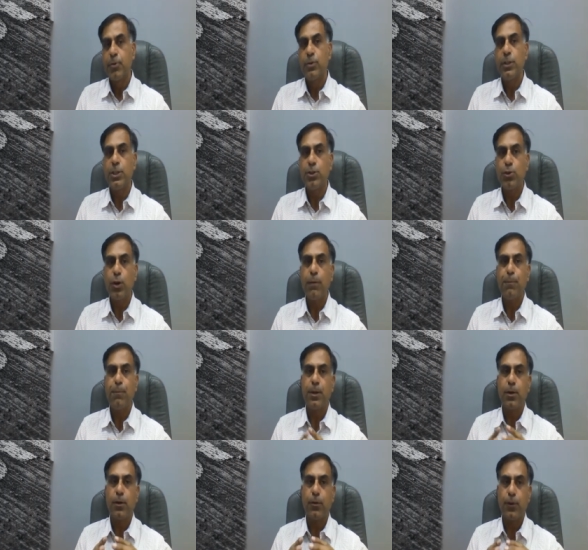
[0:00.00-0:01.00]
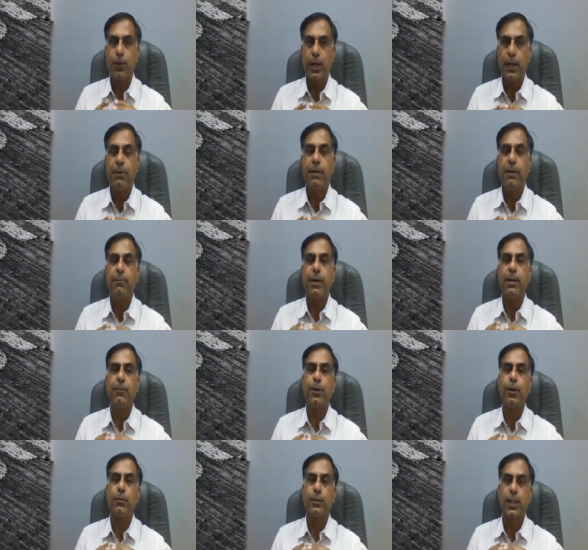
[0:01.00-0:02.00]
this topic of claiming
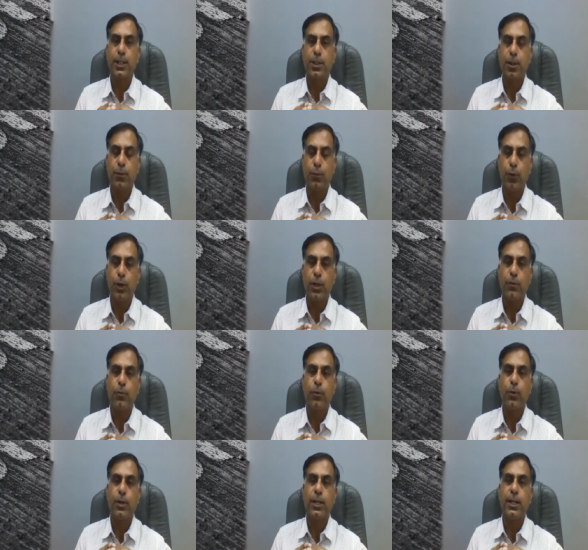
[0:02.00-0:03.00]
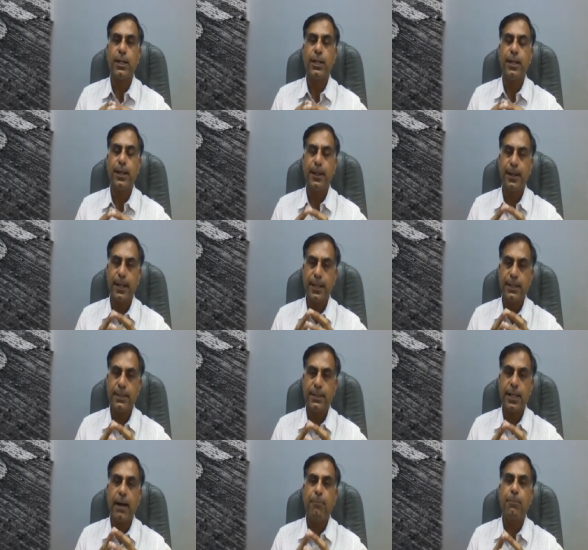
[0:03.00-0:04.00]
benefit of section 44 AD is
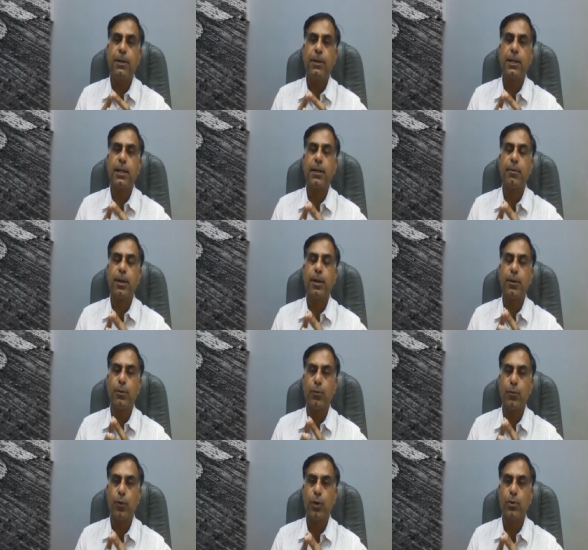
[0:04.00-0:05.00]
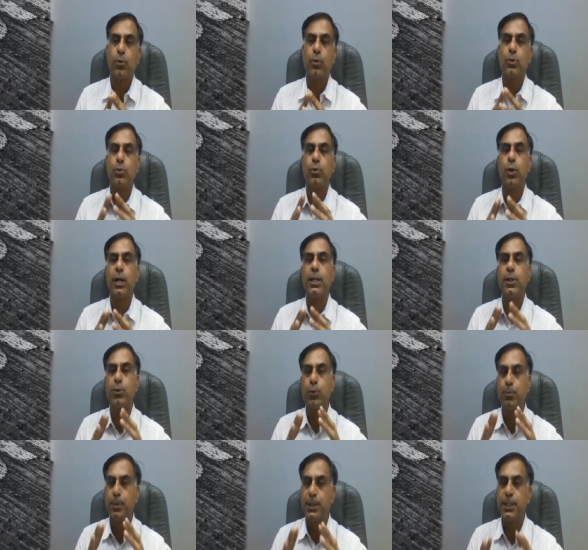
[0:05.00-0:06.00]
applicable for those who are
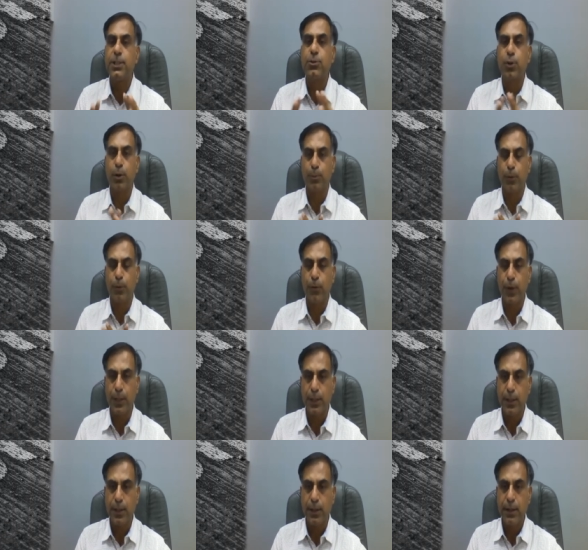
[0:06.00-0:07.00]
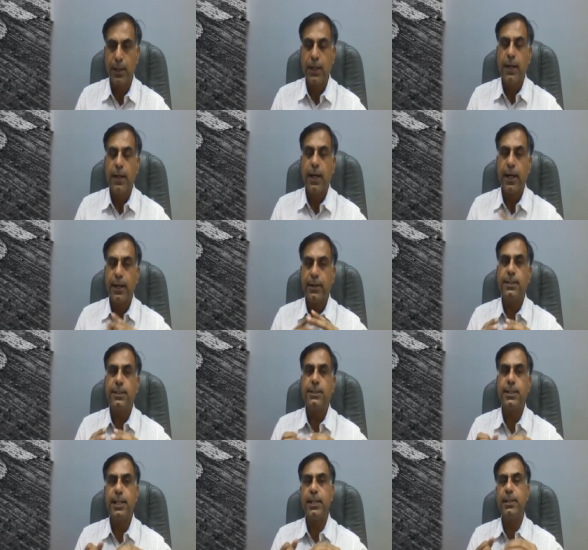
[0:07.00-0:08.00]
into business or profession. And it is
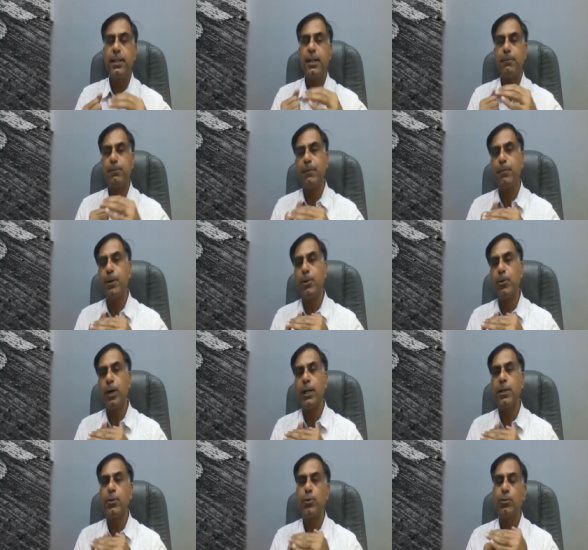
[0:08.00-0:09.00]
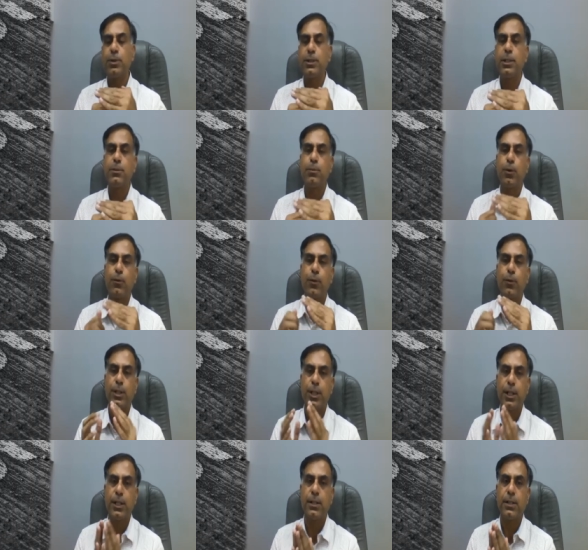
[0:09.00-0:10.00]
seen that people who are into business
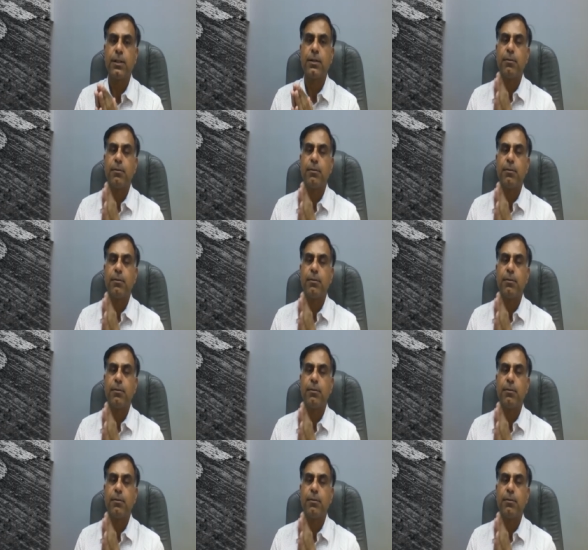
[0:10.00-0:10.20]
profession,